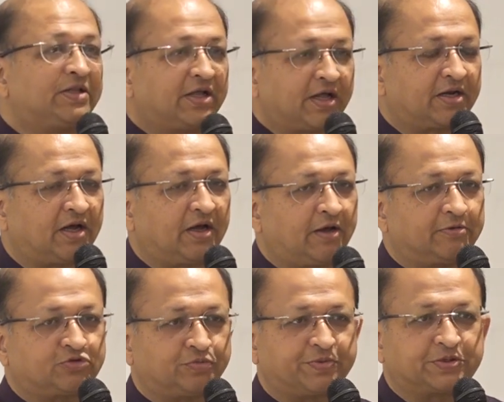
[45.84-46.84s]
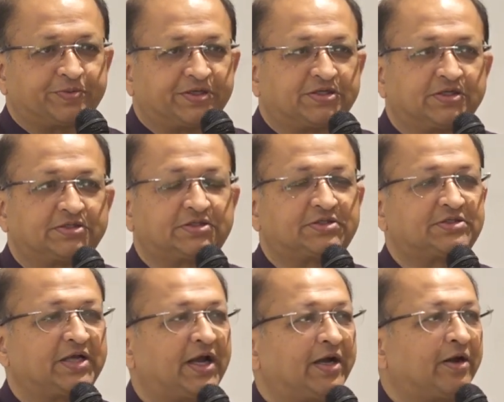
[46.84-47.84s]
are super
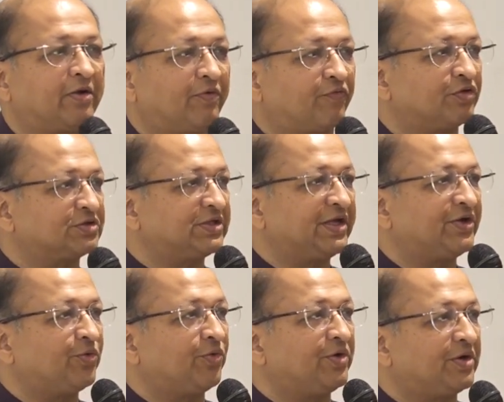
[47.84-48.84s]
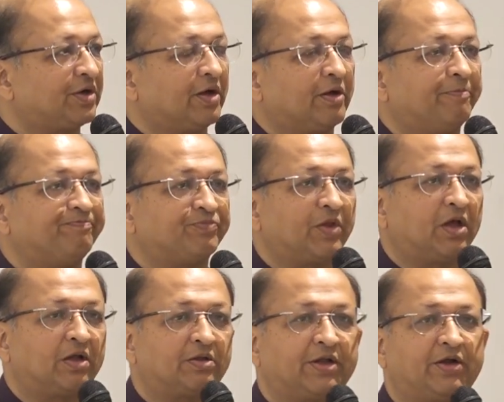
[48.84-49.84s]
specialists, and of course they don't
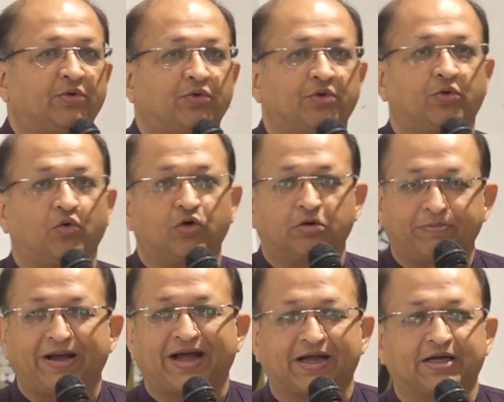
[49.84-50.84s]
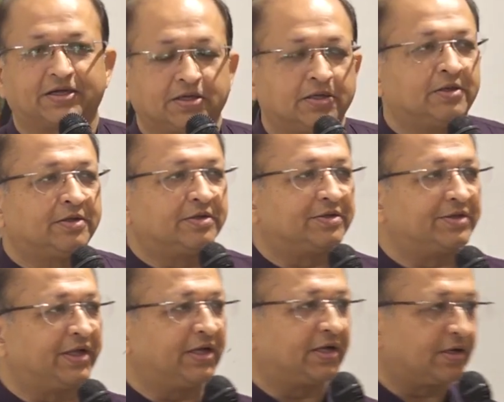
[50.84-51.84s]
hold back
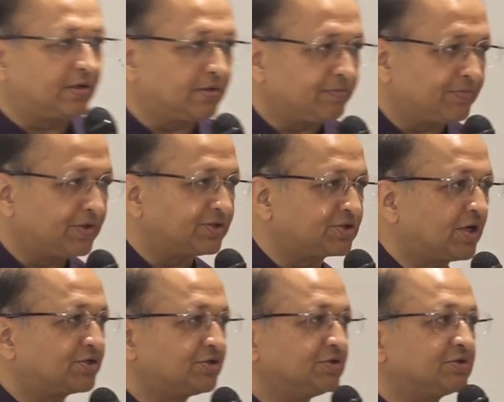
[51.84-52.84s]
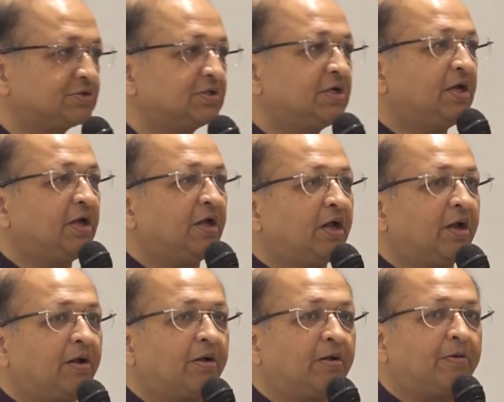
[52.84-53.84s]
their discussions
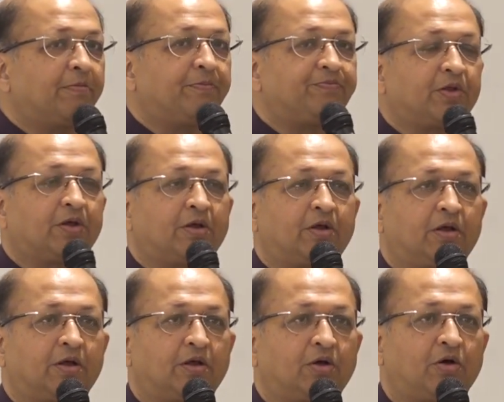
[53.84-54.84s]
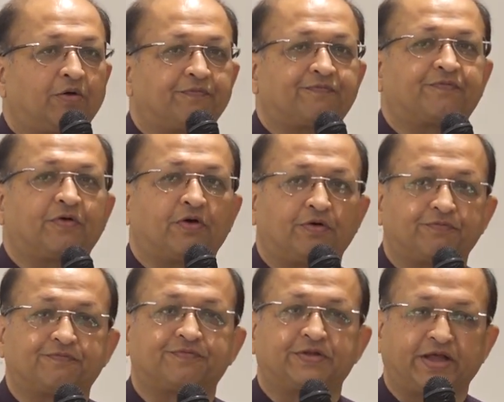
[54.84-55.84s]

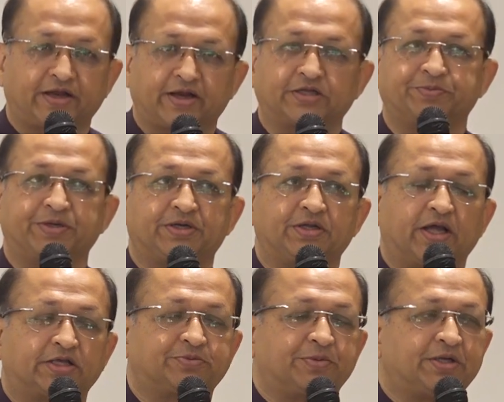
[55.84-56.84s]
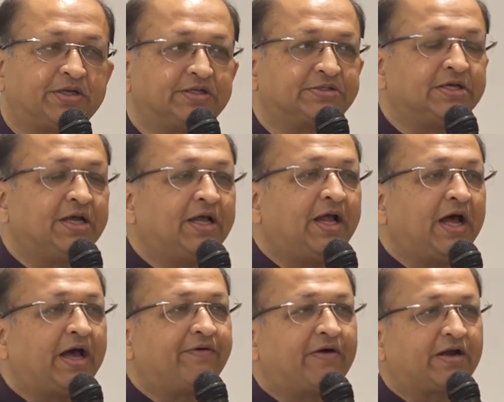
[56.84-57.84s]
of their expertise.
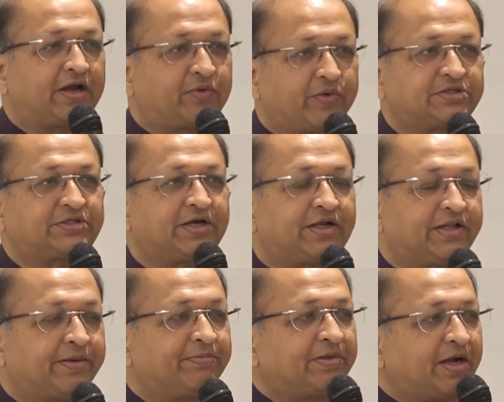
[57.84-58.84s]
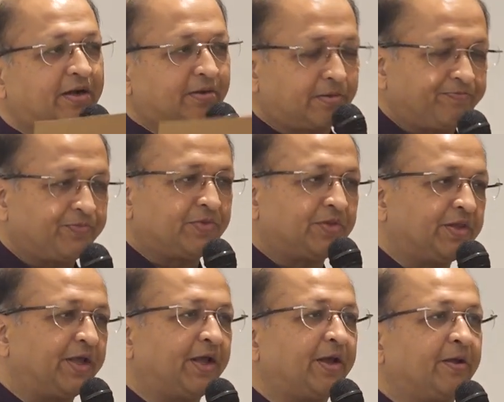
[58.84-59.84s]
I requested them that
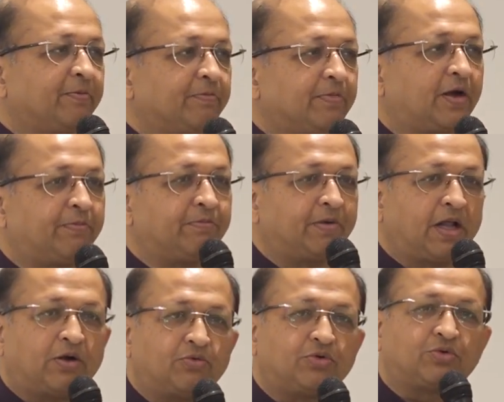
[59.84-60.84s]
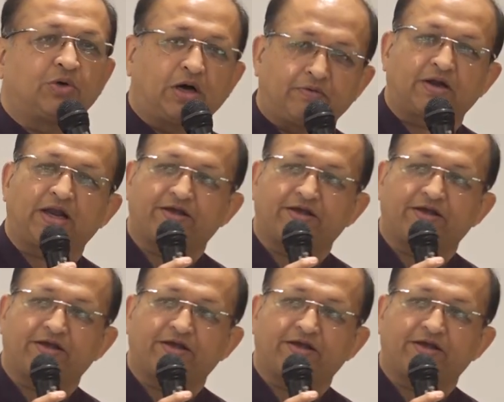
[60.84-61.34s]
they come down to our